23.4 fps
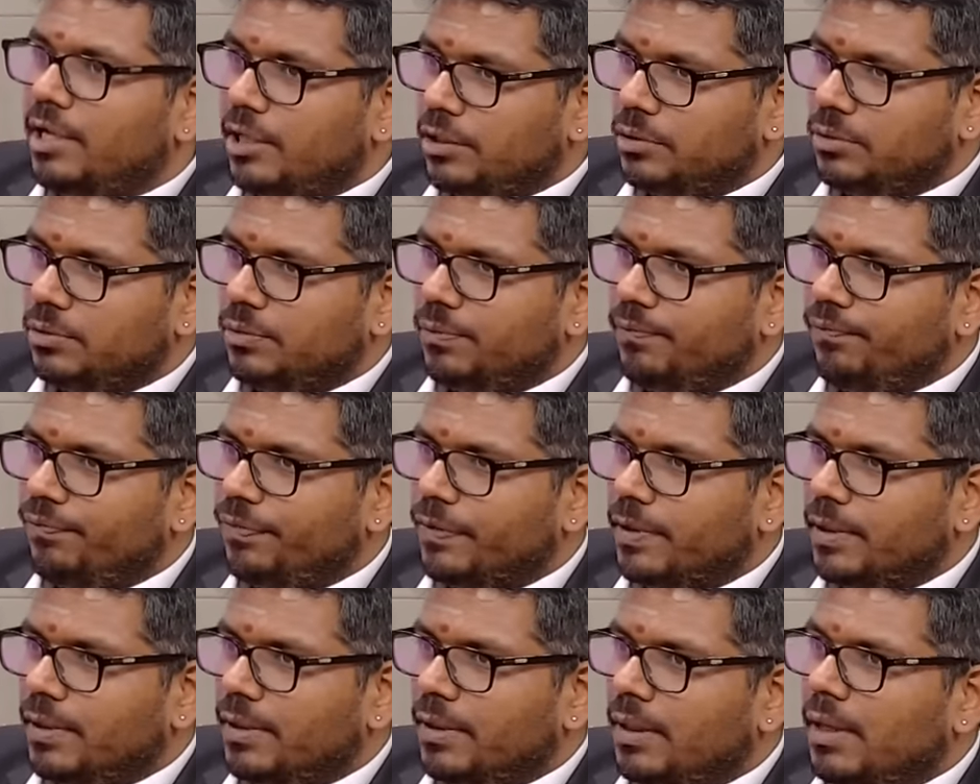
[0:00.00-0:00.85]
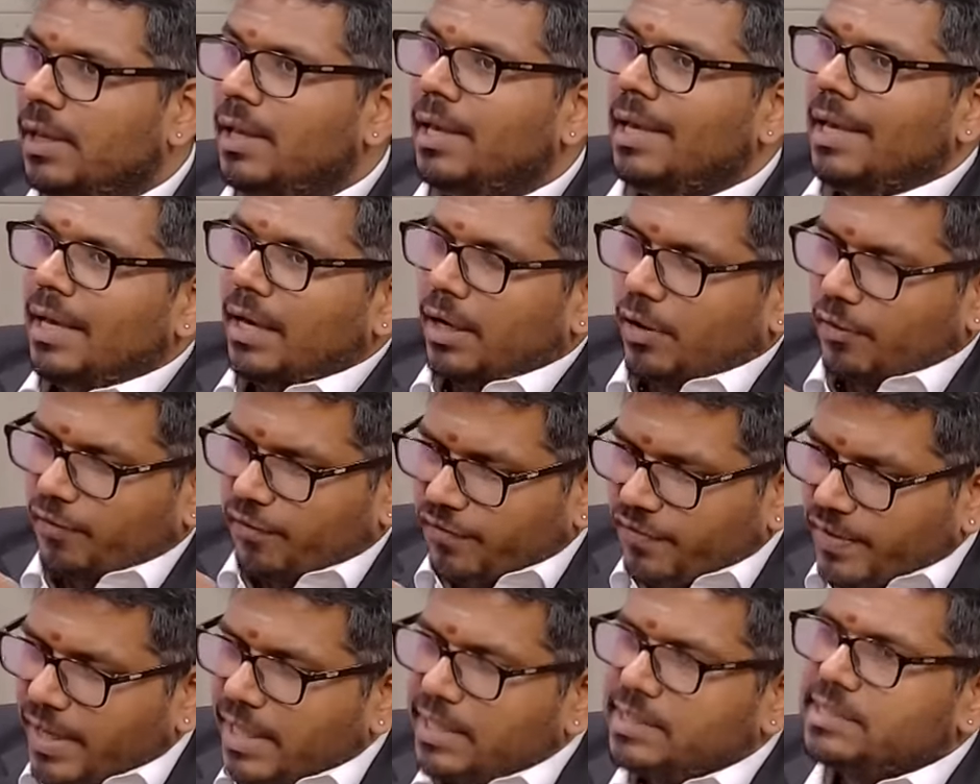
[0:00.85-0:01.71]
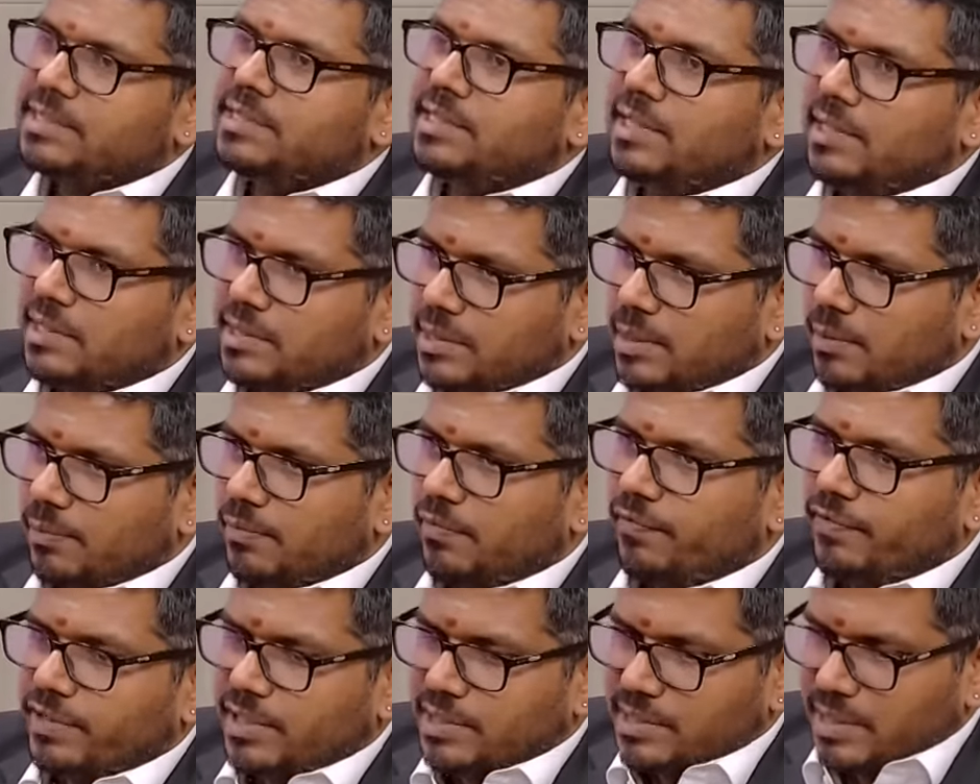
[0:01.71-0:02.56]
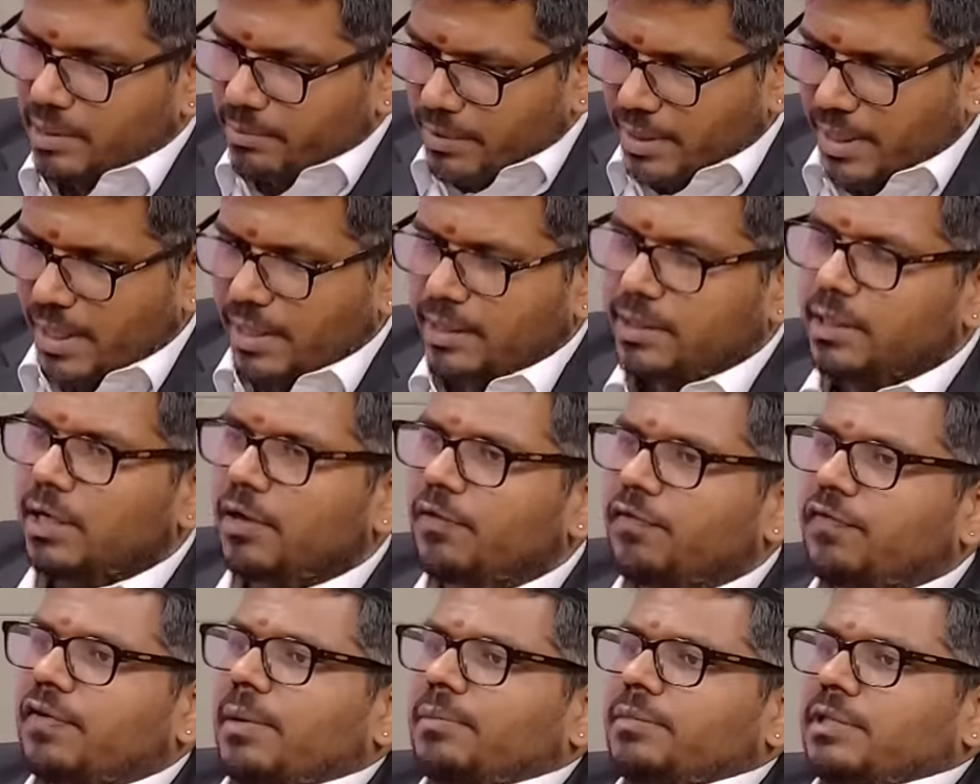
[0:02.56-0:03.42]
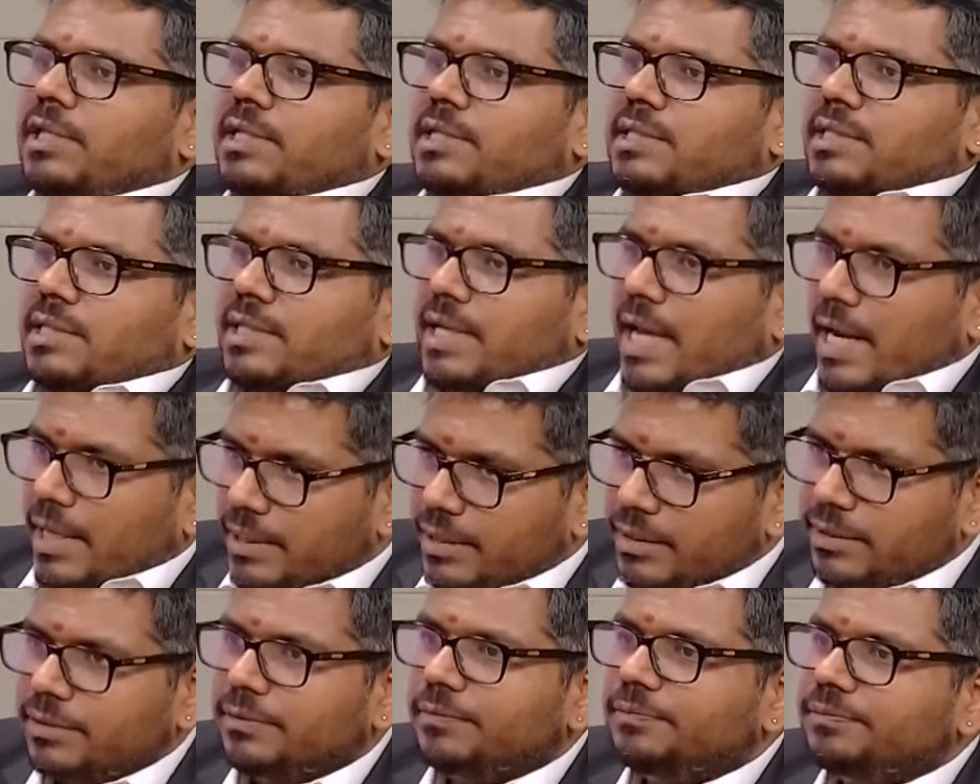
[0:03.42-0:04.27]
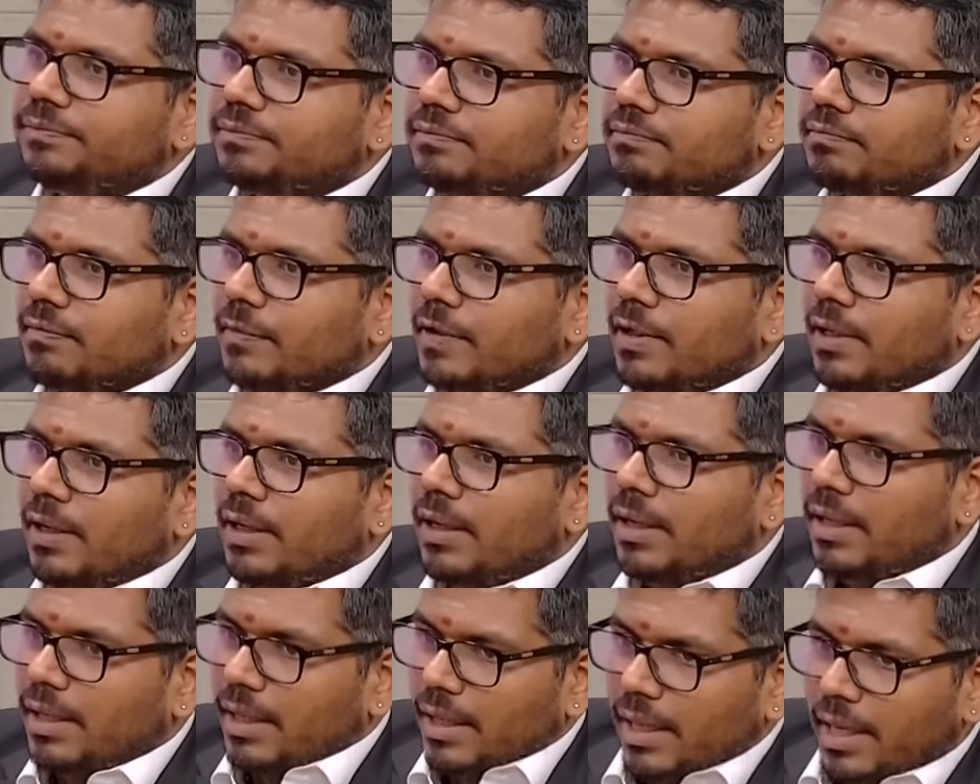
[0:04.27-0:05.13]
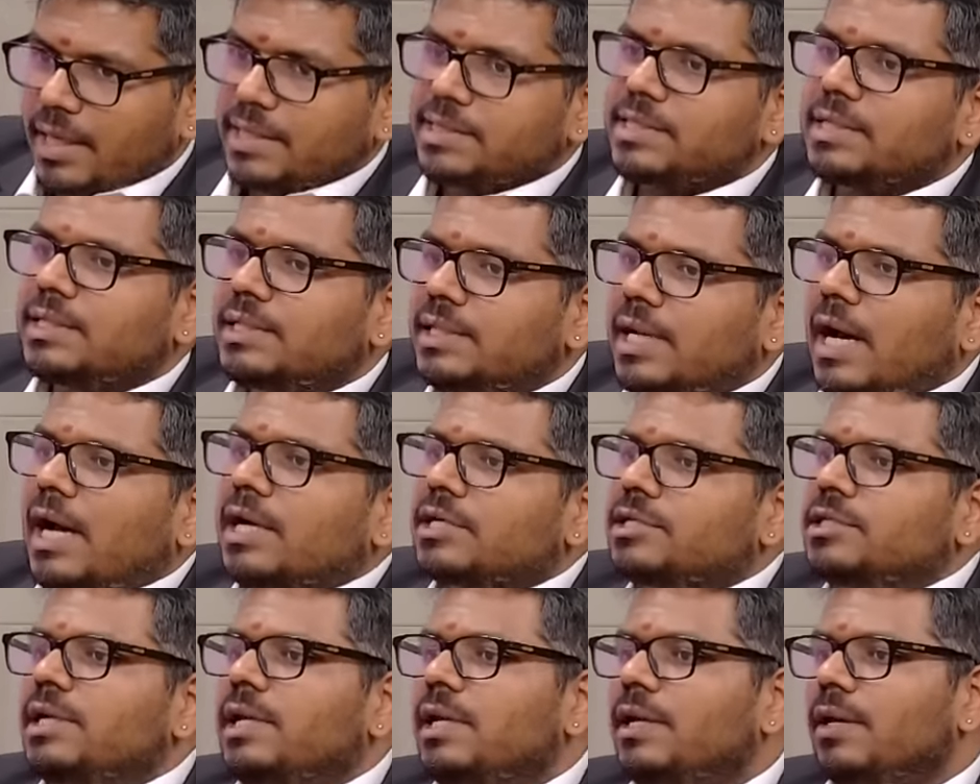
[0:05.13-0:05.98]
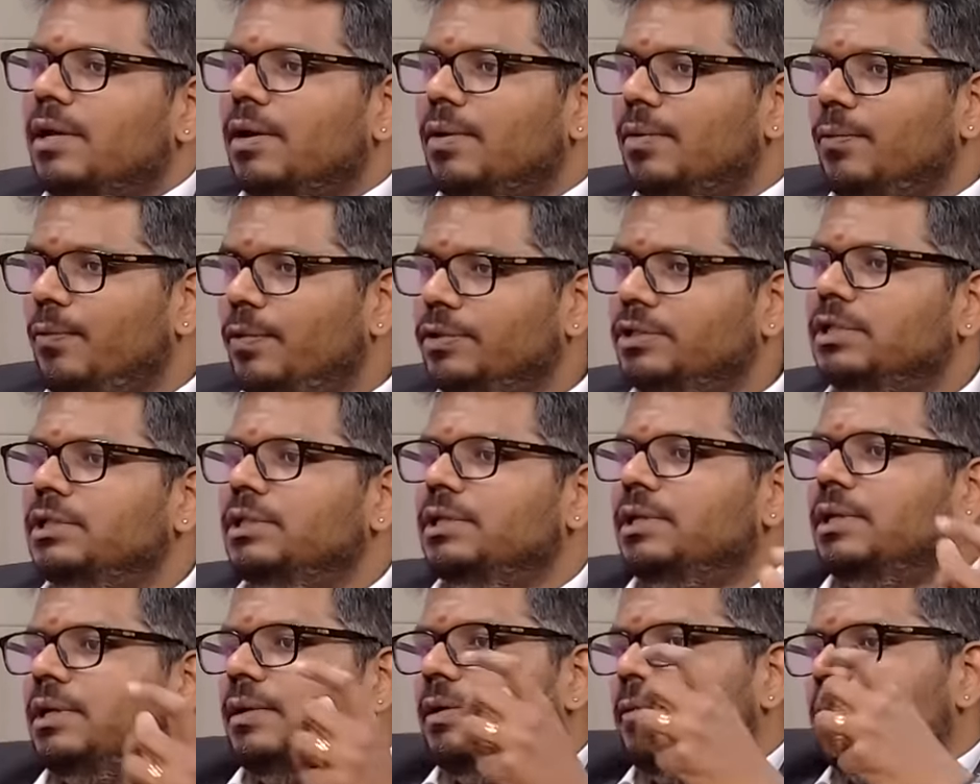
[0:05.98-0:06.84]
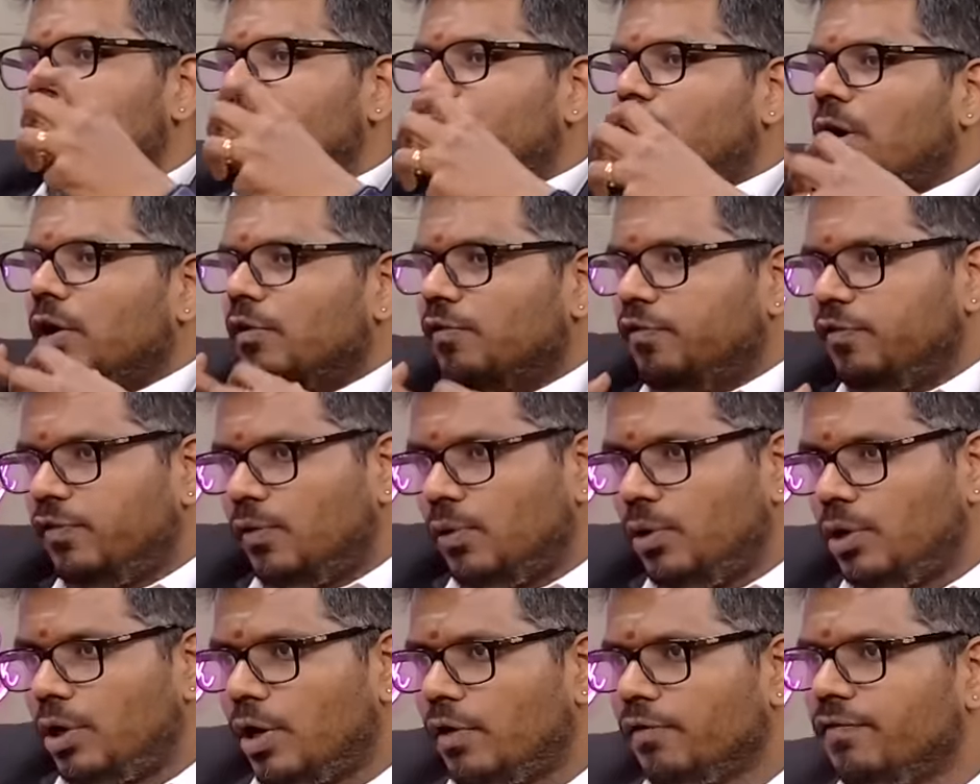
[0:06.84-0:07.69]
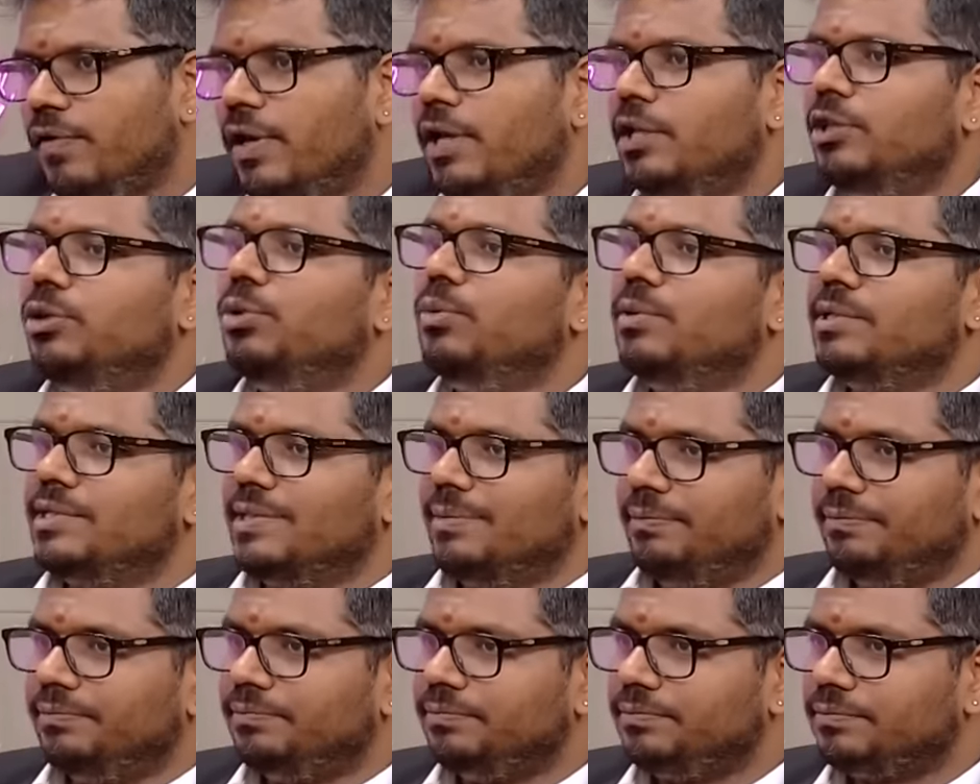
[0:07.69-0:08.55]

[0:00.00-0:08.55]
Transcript: Hindu. A faith system which has emanated from this land is largely within the broad fold of Hinduism.